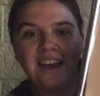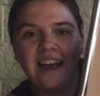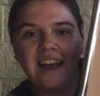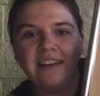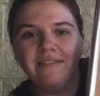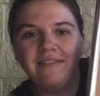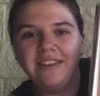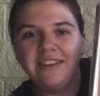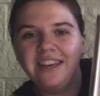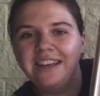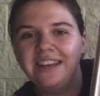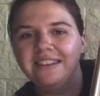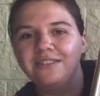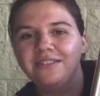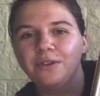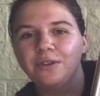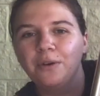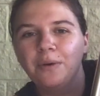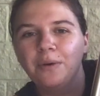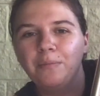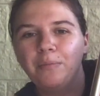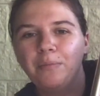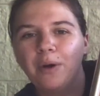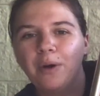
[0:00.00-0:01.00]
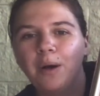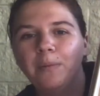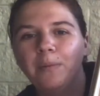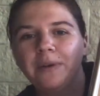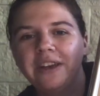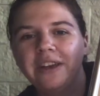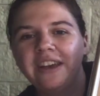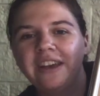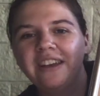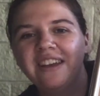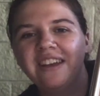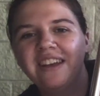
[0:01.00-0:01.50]
heavy, so it
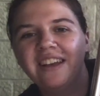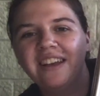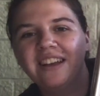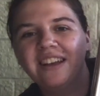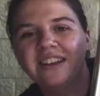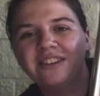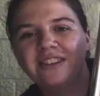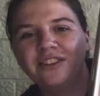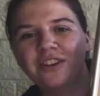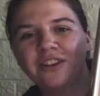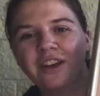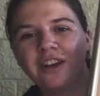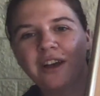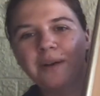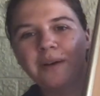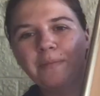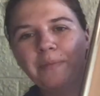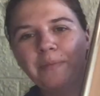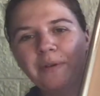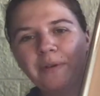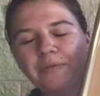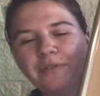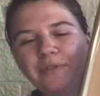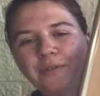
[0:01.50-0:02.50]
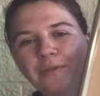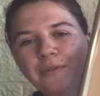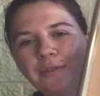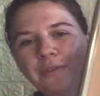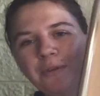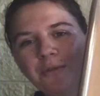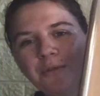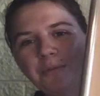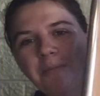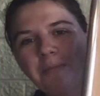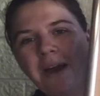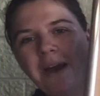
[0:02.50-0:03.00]
probably took up a few of
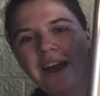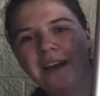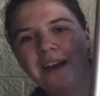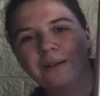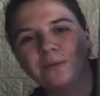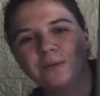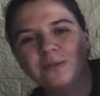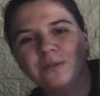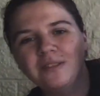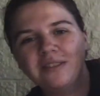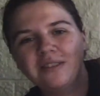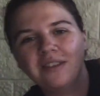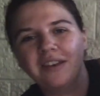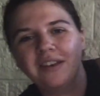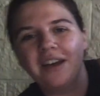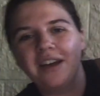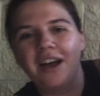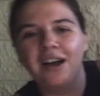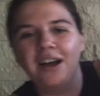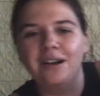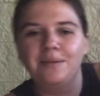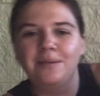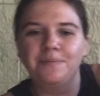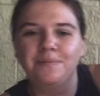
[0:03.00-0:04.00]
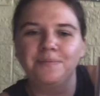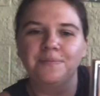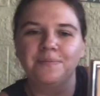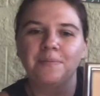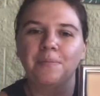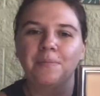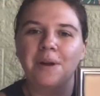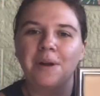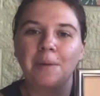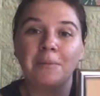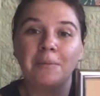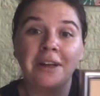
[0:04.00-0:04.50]
those pounds,
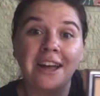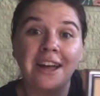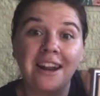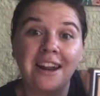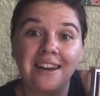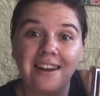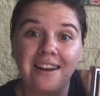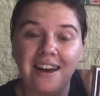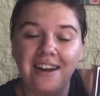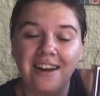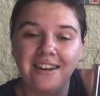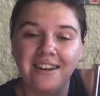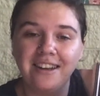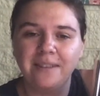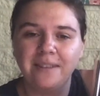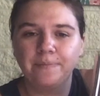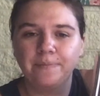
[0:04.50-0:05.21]
but I'm glad I got it.